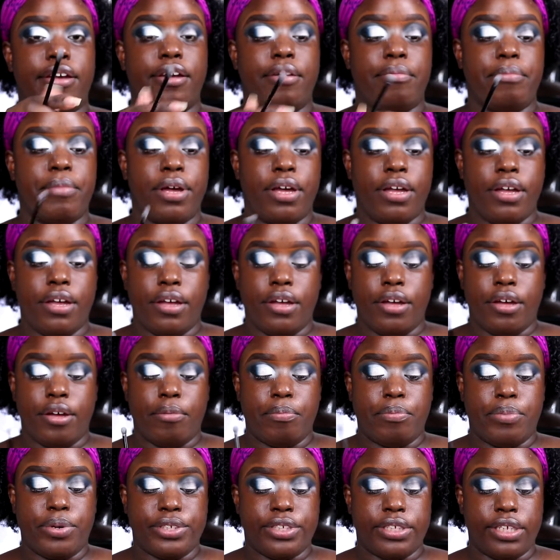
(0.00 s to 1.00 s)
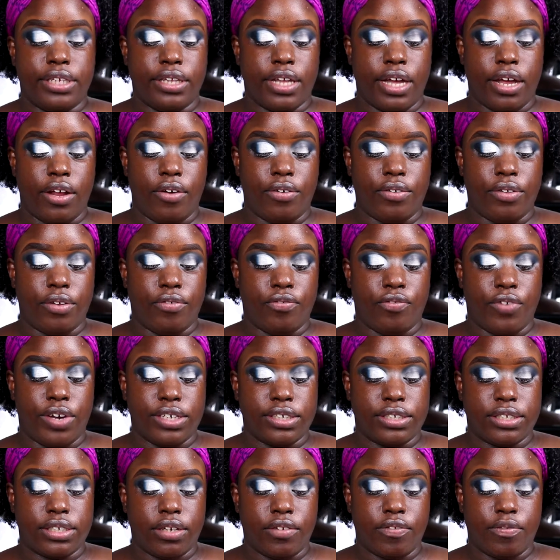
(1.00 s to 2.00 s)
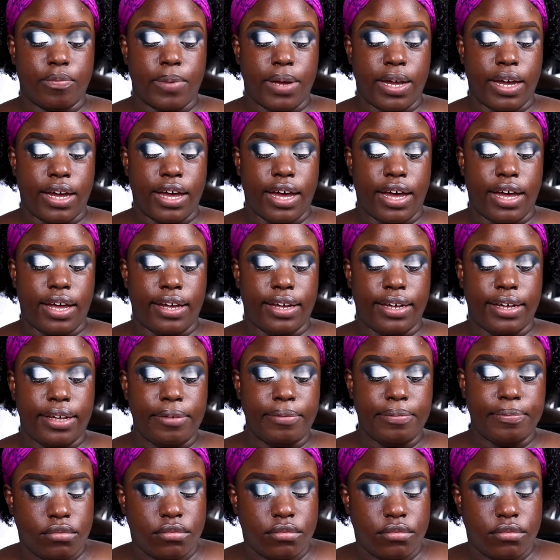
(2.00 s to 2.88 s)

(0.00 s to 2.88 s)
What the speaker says: am putting that on the rest of my eye.